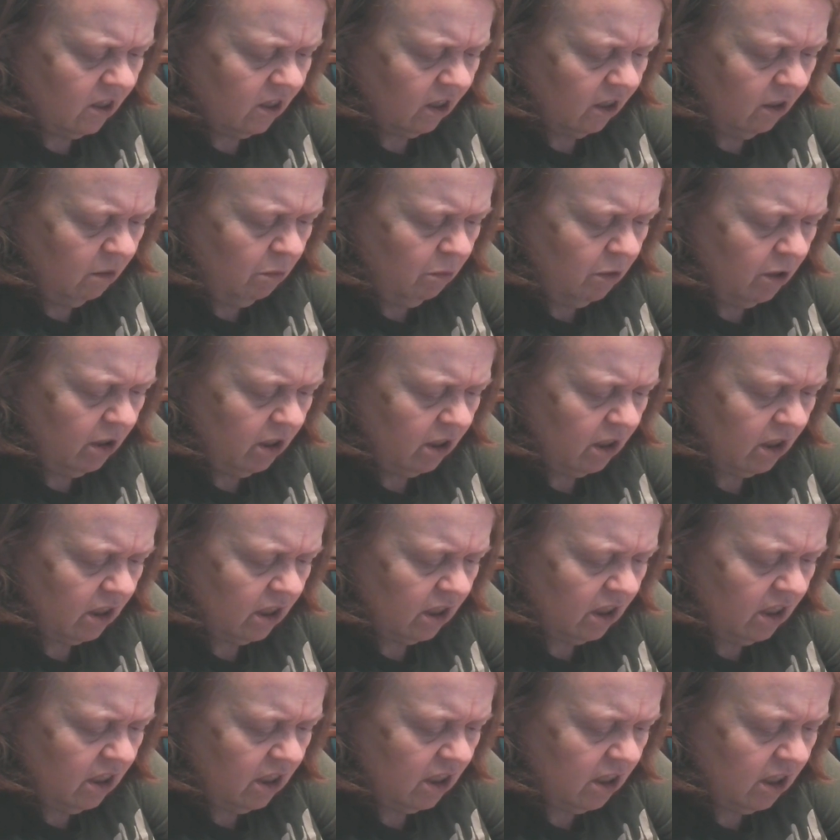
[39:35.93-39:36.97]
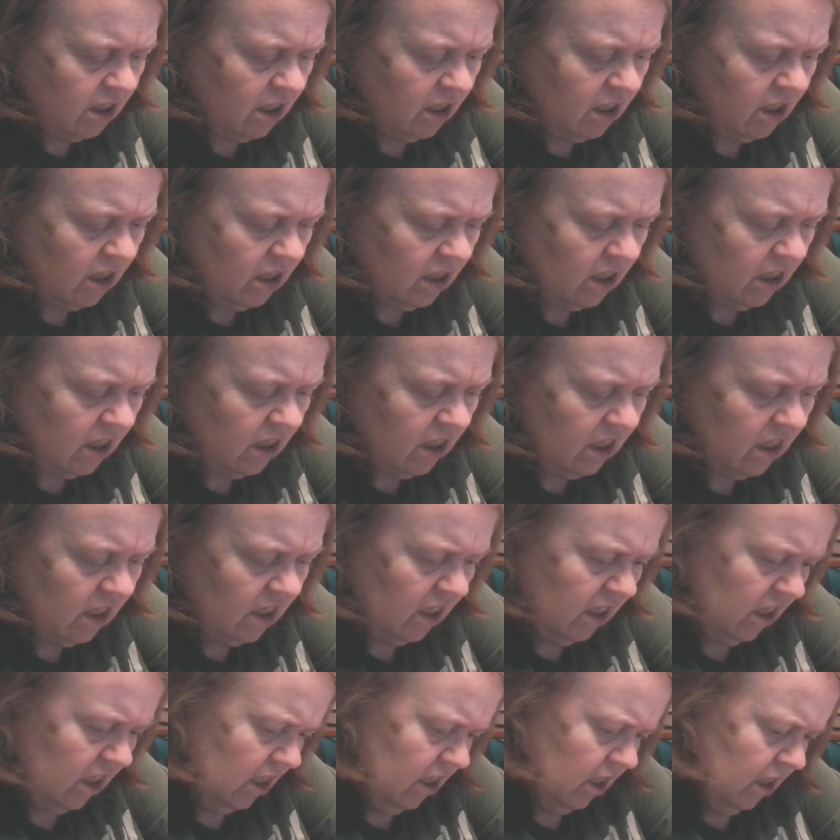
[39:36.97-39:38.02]
Come on, get in there.
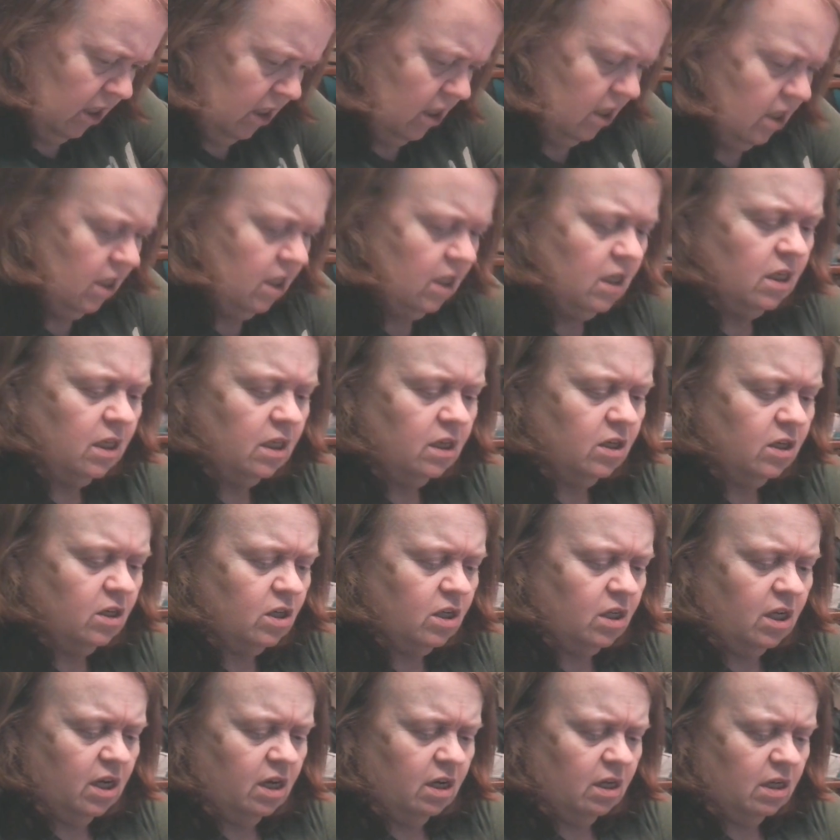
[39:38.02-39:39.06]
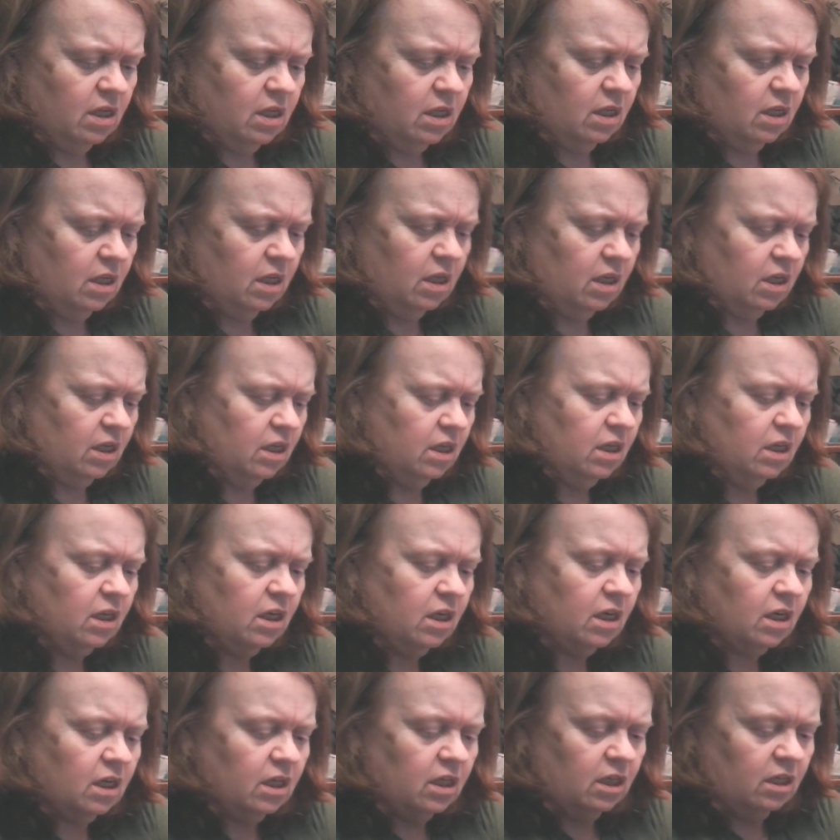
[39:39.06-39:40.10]
There's that side,
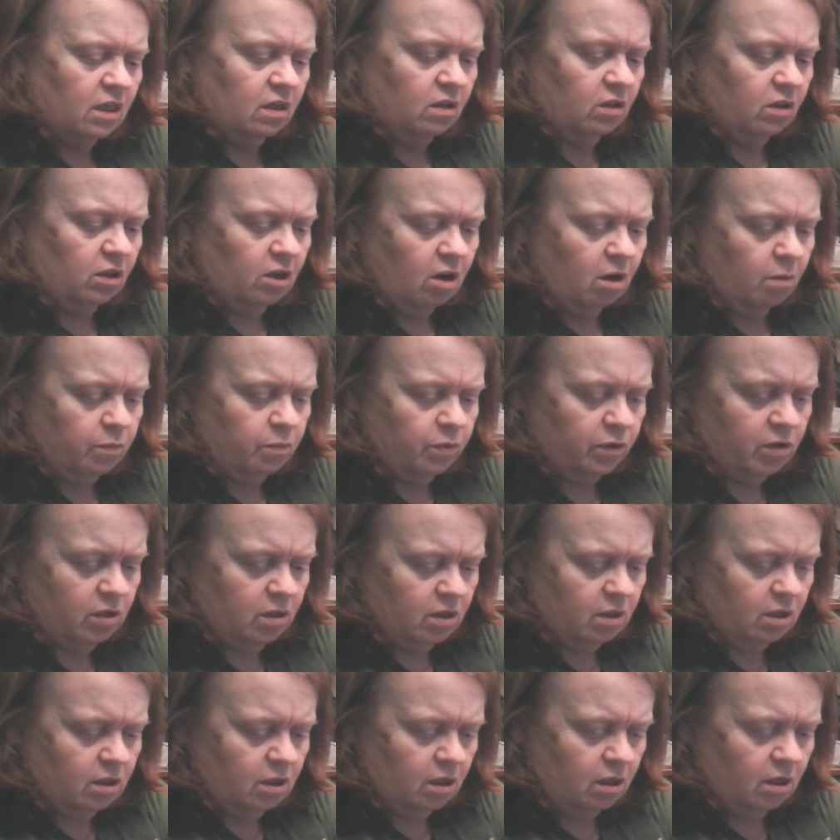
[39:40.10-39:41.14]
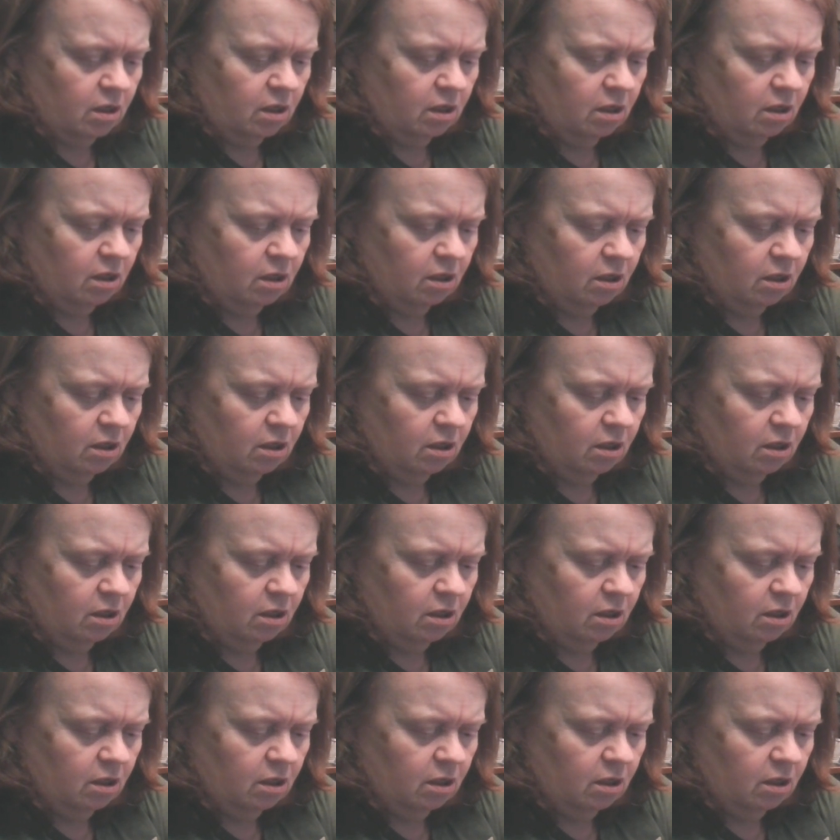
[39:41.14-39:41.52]
and then on the opposite side.